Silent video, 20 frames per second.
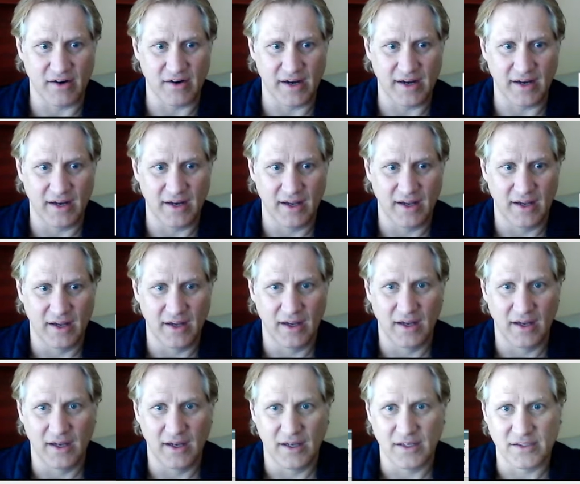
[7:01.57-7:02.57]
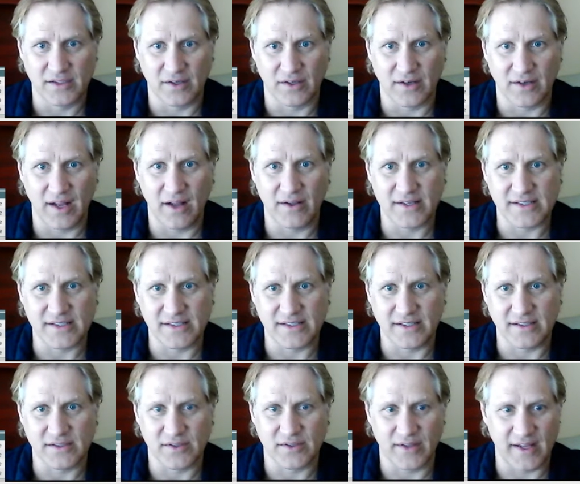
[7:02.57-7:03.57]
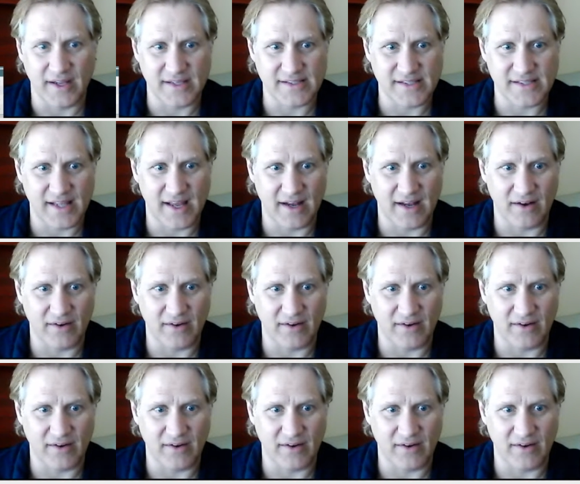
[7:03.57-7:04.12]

right? So now let's see. So that's that.